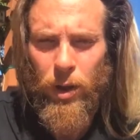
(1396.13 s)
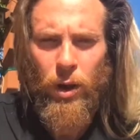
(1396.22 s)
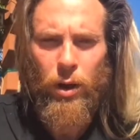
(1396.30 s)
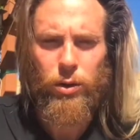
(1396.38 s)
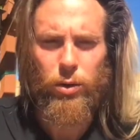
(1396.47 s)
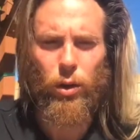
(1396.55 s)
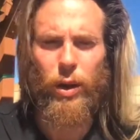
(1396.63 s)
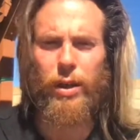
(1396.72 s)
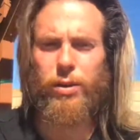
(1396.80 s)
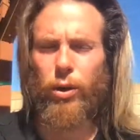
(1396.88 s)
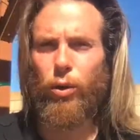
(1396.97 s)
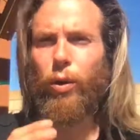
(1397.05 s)
So that's a
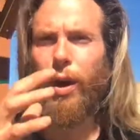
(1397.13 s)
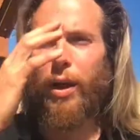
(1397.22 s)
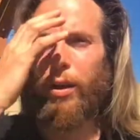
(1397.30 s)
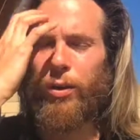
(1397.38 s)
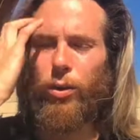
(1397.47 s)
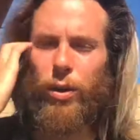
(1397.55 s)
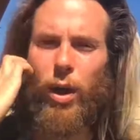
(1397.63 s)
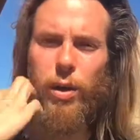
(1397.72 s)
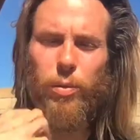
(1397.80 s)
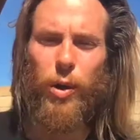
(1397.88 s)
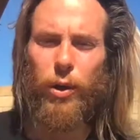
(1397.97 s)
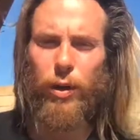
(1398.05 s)
great little
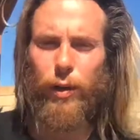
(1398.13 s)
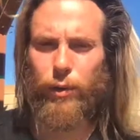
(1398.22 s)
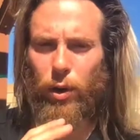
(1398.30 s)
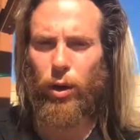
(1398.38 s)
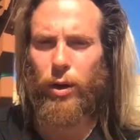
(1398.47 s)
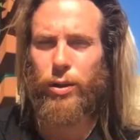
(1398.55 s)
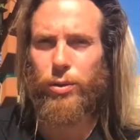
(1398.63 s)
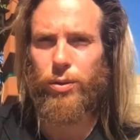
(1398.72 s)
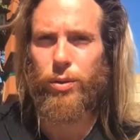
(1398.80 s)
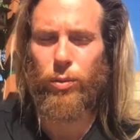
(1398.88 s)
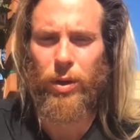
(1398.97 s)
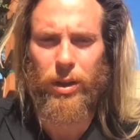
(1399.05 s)
documentary if y'all are interested,
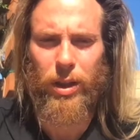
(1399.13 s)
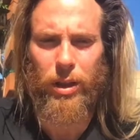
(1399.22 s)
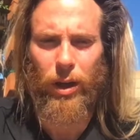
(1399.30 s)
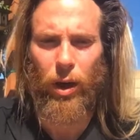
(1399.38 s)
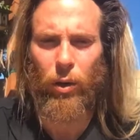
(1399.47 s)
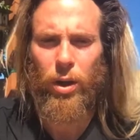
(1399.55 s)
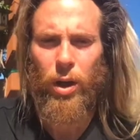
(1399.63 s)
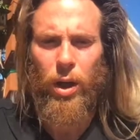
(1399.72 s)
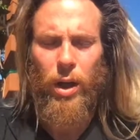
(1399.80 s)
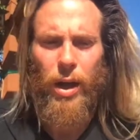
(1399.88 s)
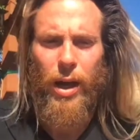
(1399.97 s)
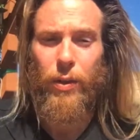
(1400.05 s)
you want to geek out.
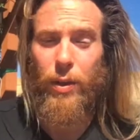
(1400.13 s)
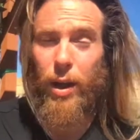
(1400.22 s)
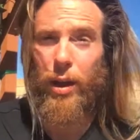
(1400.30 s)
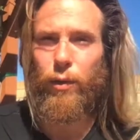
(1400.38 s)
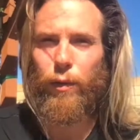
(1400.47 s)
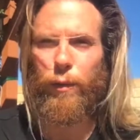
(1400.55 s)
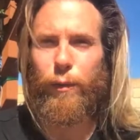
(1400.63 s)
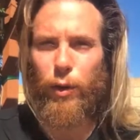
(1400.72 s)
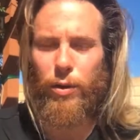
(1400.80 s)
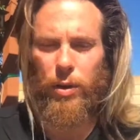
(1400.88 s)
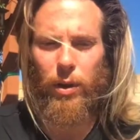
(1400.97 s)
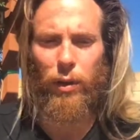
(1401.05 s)
And then
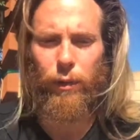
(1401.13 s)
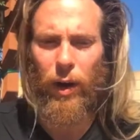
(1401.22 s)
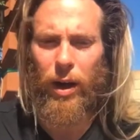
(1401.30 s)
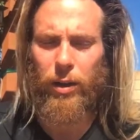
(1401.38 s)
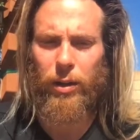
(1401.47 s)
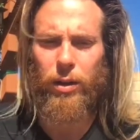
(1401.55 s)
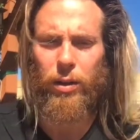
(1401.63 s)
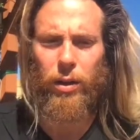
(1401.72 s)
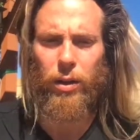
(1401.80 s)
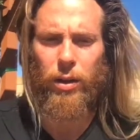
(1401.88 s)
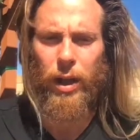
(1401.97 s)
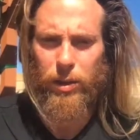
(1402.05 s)
finally,
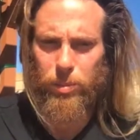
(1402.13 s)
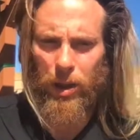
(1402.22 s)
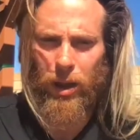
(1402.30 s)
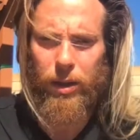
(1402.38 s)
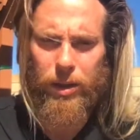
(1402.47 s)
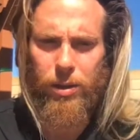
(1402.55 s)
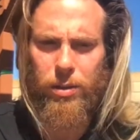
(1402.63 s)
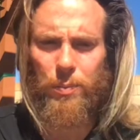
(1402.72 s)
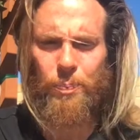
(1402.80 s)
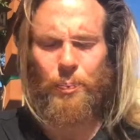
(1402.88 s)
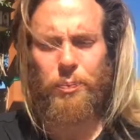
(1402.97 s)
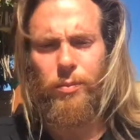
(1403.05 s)
last but not least,
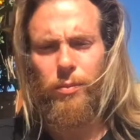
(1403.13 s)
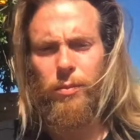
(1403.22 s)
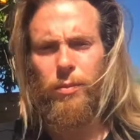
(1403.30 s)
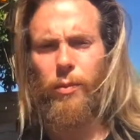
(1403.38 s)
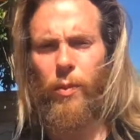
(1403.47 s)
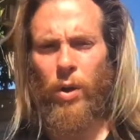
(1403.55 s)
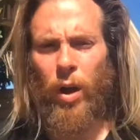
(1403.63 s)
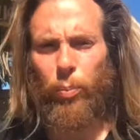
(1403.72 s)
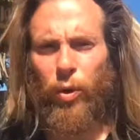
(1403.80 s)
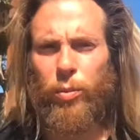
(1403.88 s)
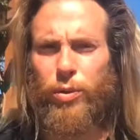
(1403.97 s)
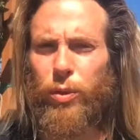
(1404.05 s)
I
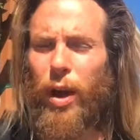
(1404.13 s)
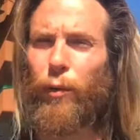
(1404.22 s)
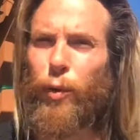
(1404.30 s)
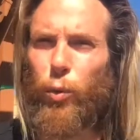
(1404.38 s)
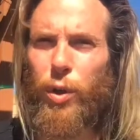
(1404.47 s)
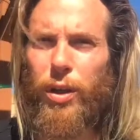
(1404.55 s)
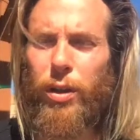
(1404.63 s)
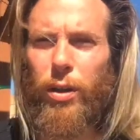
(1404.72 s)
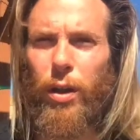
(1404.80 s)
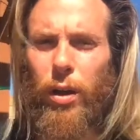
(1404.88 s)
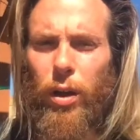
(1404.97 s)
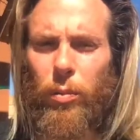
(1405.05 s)
promise you every week
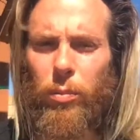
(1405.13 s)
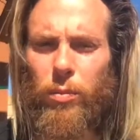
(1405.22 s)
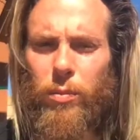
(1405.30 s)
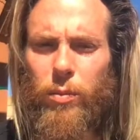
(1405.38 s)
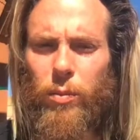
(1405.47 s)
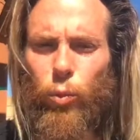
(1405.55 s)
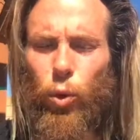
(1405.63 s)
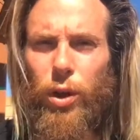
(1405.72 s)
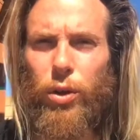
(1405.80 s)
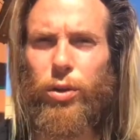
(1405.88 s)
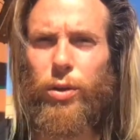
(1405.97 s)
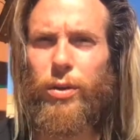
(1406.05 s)
we're going
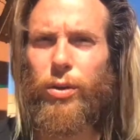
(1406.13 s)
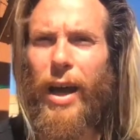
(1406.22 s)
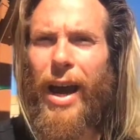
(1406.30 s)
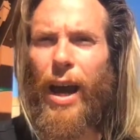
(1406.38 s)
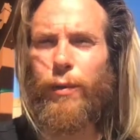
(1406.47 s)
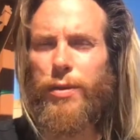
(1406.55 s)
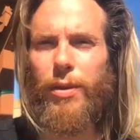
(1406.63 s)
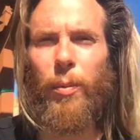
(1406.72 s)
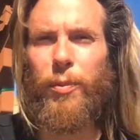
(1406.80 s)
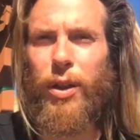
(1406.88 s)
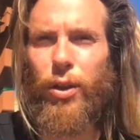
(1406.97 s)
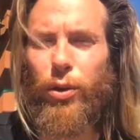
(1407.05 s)
to have
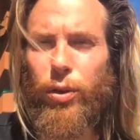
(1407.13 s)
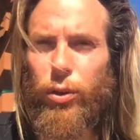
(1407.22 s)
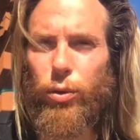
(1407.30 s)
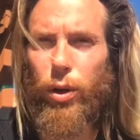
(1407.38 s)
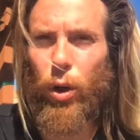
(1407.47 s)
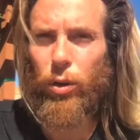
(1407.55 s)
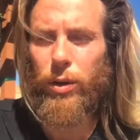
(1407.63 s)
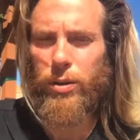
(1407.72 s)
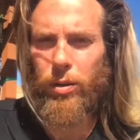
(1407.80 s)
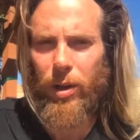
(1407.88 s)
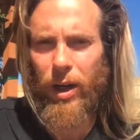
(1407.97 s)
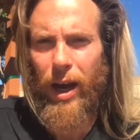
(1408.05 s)
something you can do locally,
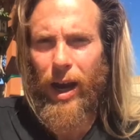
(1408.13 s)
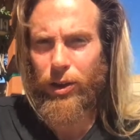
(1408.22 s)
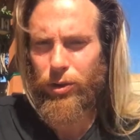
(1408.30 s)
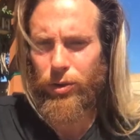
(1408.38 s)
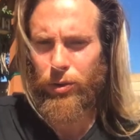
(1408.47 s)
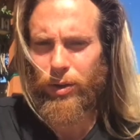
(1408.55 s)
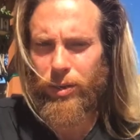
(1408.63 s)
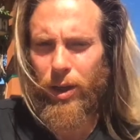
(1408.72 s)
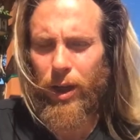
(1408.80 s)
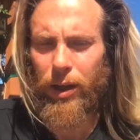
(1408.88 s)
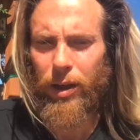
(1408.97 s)
some kind of action you can take.